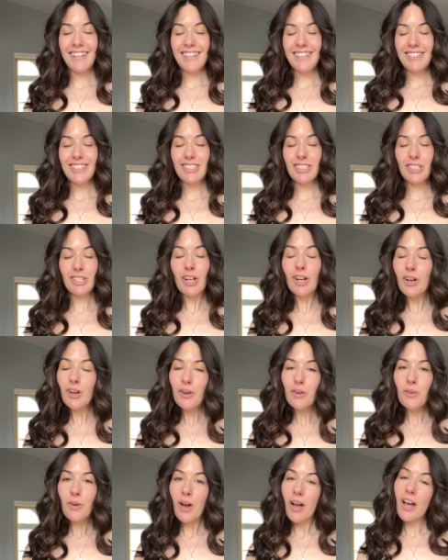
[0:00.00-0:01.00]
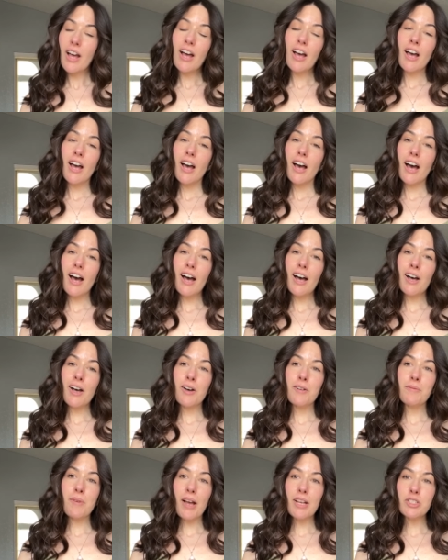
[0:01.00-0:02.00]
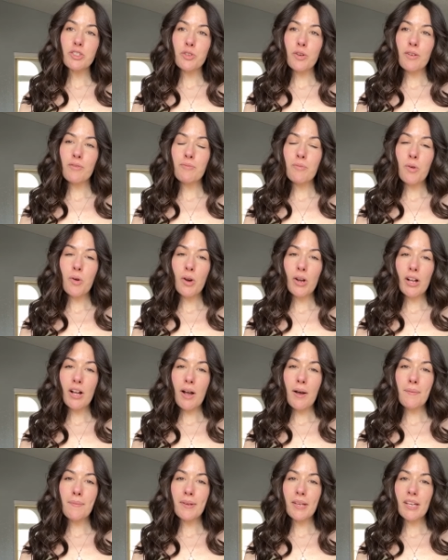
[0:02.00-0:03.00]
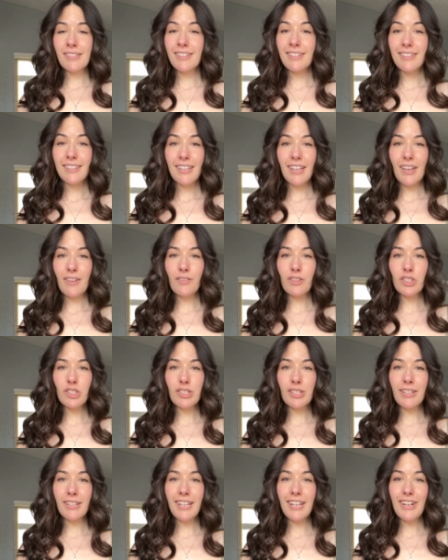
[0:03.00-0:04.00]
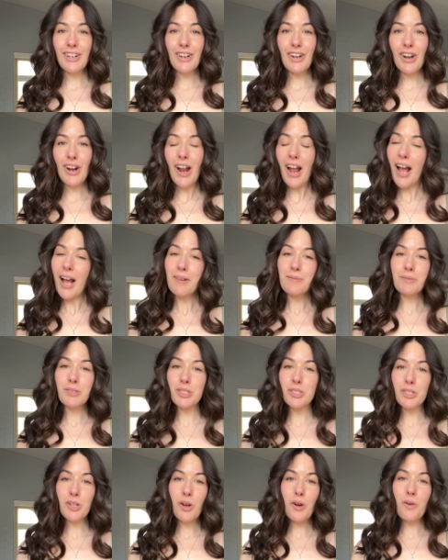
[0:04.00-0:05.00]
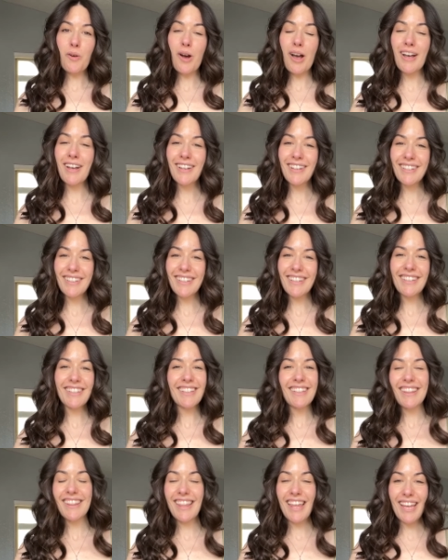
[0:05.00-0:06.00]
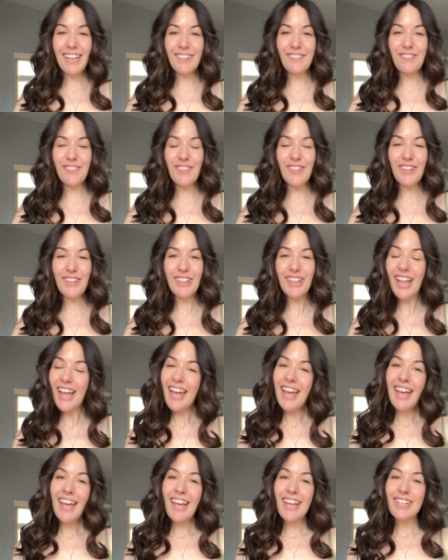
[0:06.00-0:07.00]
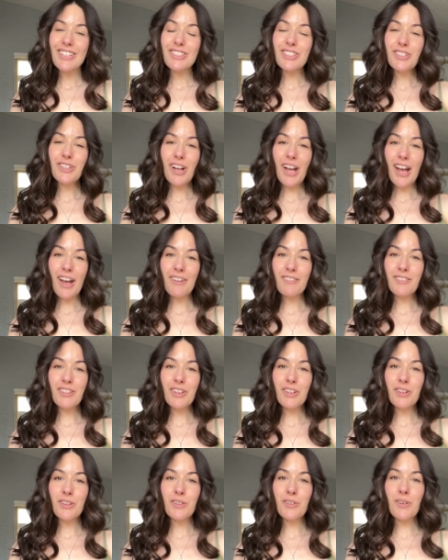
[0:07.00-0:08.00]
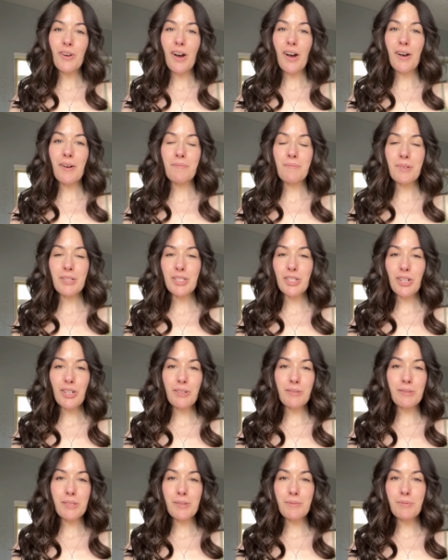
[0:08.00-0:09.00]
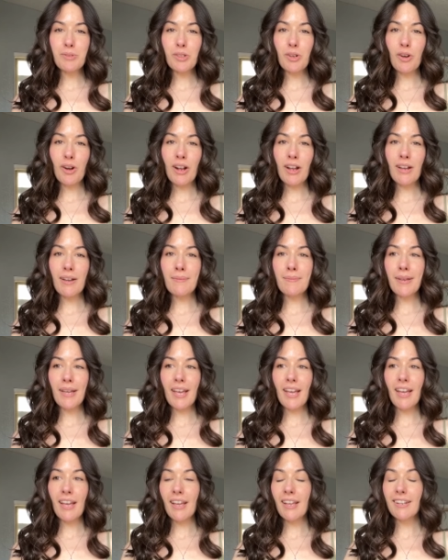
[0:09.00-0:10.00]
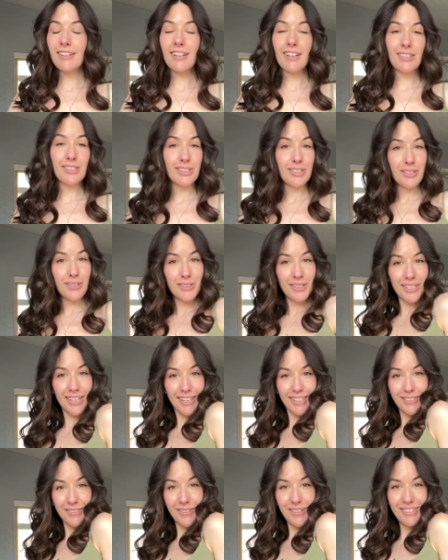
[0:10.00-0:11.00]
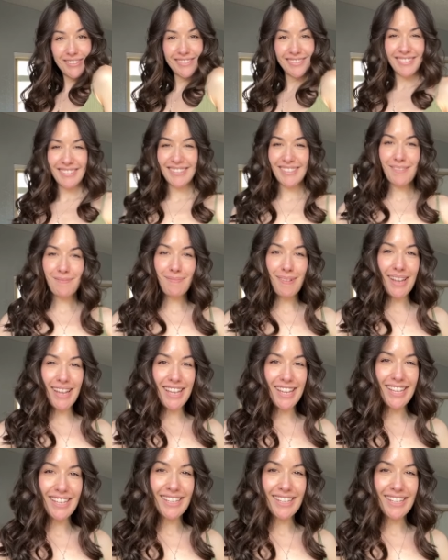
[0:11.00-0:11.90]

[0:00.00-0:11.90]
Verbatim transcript: So, um, I do have more coming. If you're still here, I'm so thankful to have you. Um, be sure to subscribe, and I'll see you in the next one. Bye.